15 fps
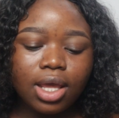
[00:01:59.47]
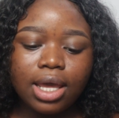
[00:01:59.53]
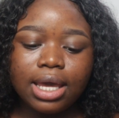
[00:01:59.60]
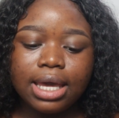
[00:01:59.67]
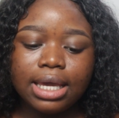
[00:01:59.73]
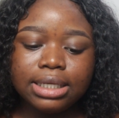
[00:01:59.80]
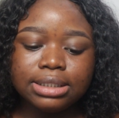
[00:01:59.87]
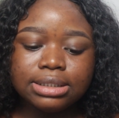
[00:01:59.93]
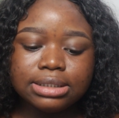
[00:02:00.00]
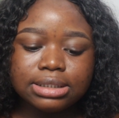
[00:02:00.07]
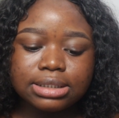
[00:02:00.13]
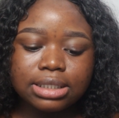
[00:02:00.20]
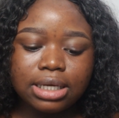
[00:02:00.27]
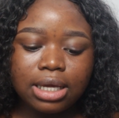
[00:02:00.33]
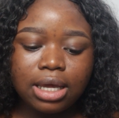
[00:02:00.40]

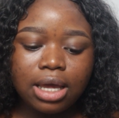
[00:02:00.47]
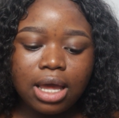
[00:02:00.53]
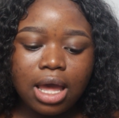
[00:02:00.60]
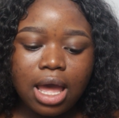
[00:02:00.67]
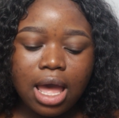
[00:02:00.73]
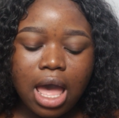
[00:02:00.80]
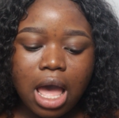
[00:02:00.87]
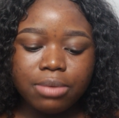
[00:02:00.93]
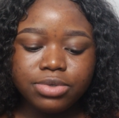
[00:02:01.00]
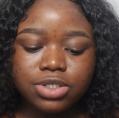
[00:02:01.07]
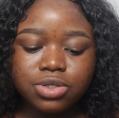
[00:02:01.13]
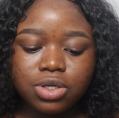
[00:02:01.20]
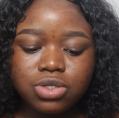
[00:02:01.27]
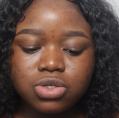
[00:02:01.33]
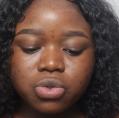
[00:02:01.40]
and I'm
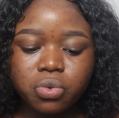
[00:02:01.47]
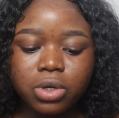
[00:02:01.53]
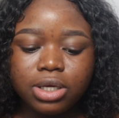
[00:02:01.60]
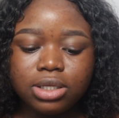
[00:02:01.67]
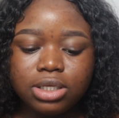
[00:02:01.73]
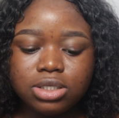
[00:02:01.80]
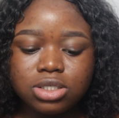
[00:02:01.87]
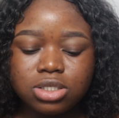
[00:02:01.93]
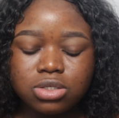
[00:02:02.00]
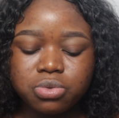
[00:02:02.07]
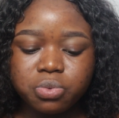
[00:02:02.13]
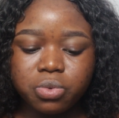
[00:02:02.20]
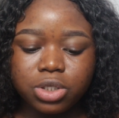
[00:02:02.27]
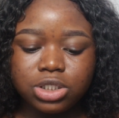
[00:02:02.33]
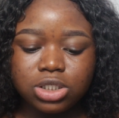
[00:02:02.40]
just going to quickly
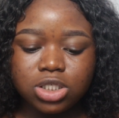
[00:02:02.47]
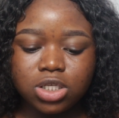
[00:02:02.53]
swatch